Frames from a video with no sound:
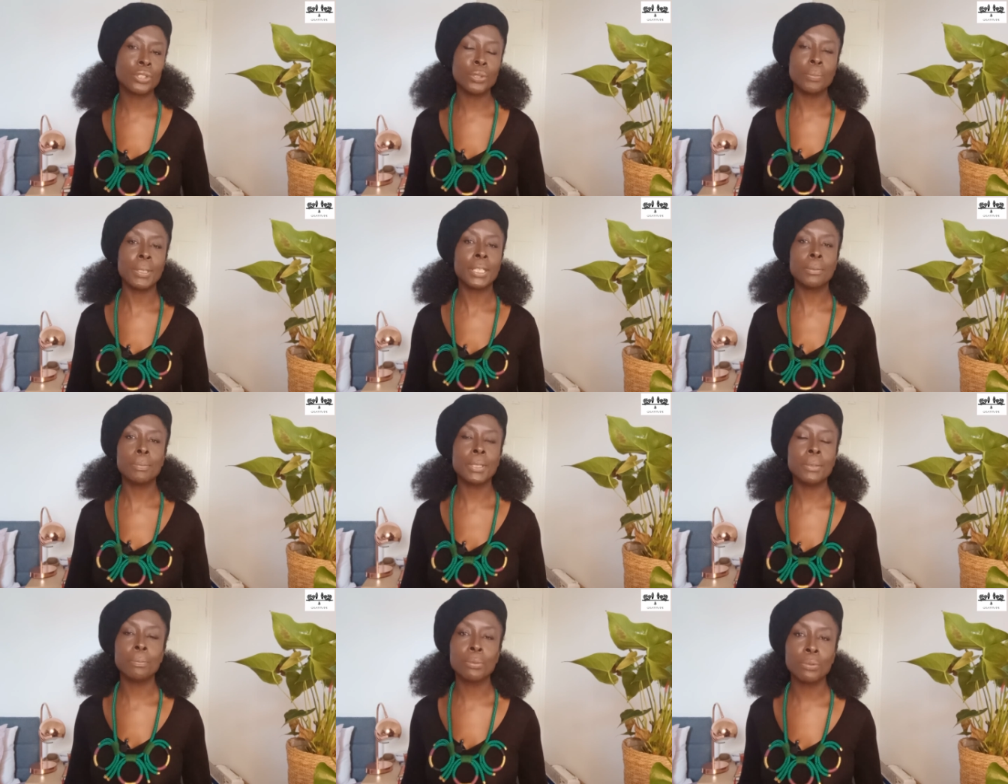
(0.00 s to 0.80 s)
too many
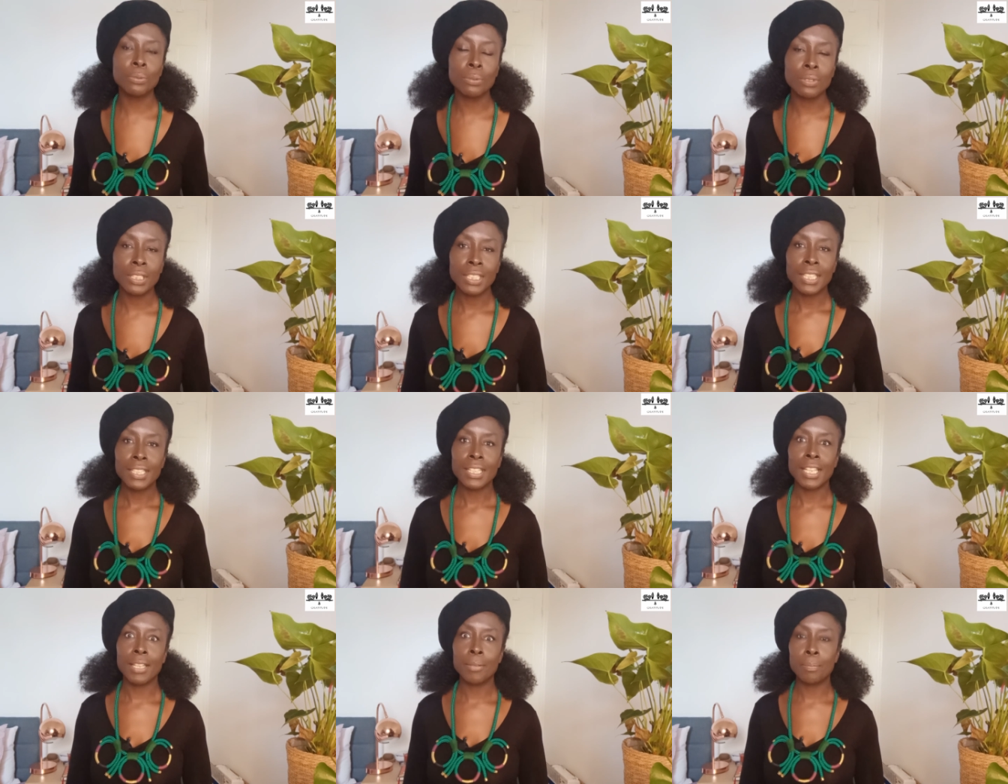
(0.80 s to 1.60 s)
people
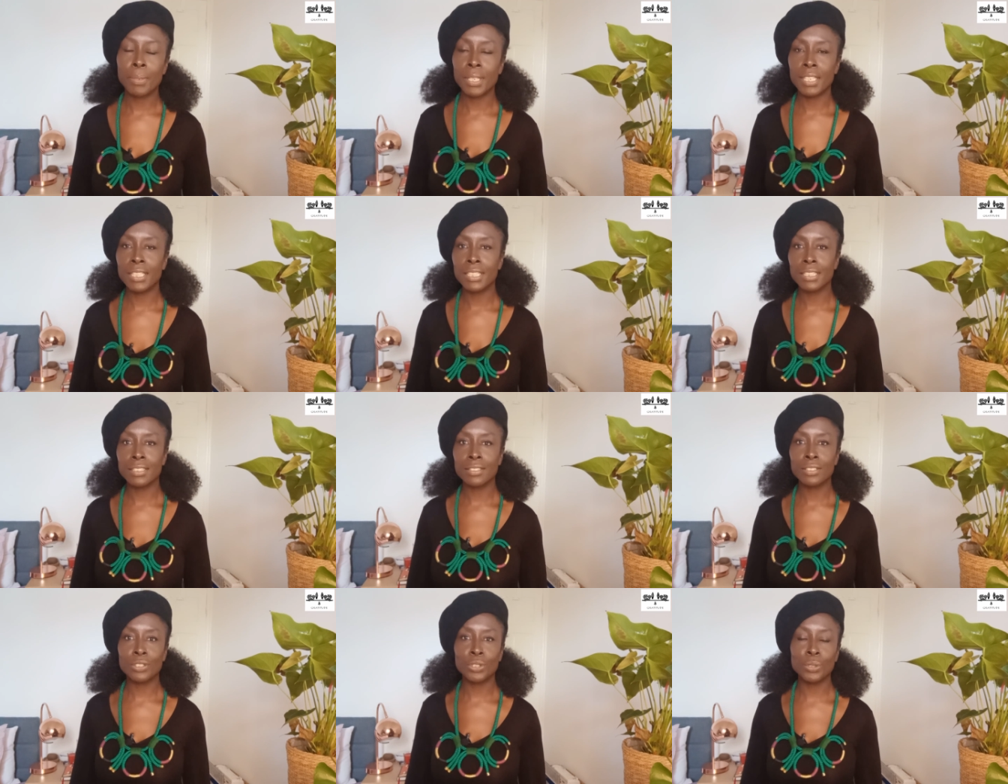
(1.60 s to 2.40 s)
their
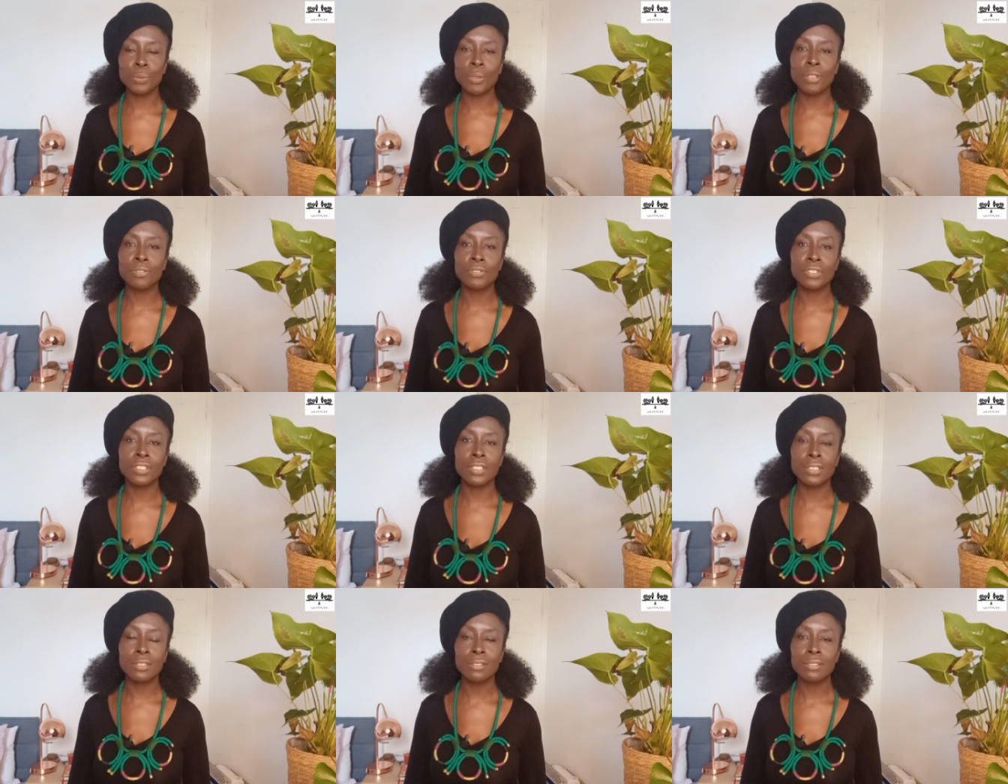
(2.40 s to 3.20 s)
opinions too
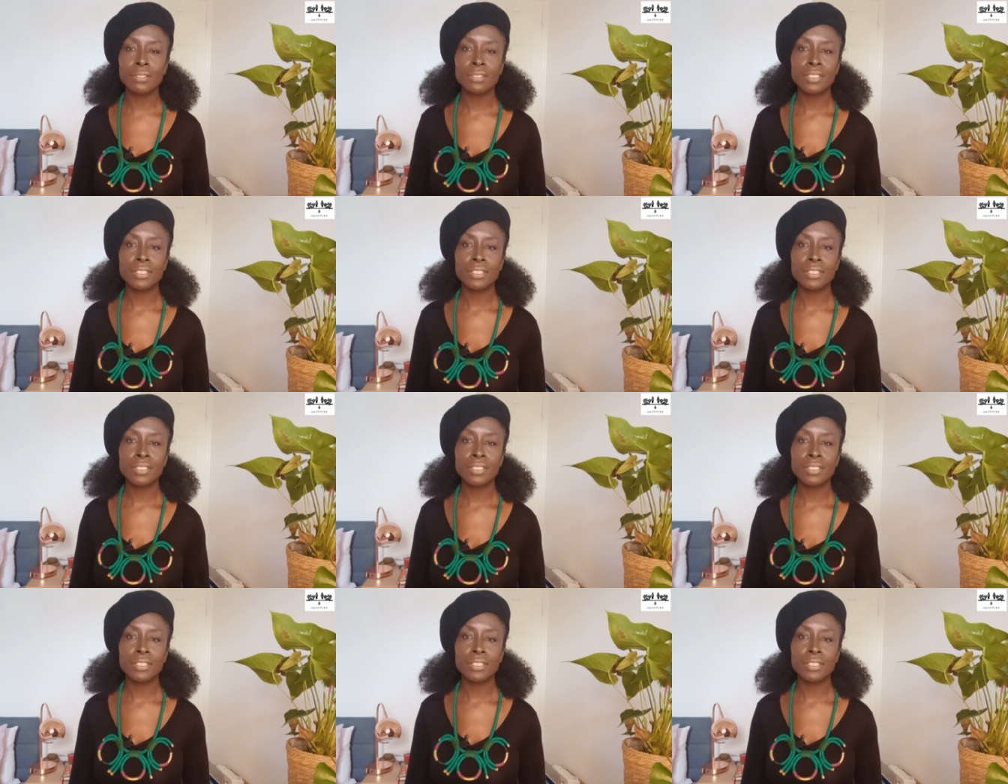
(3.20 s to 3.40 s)
often,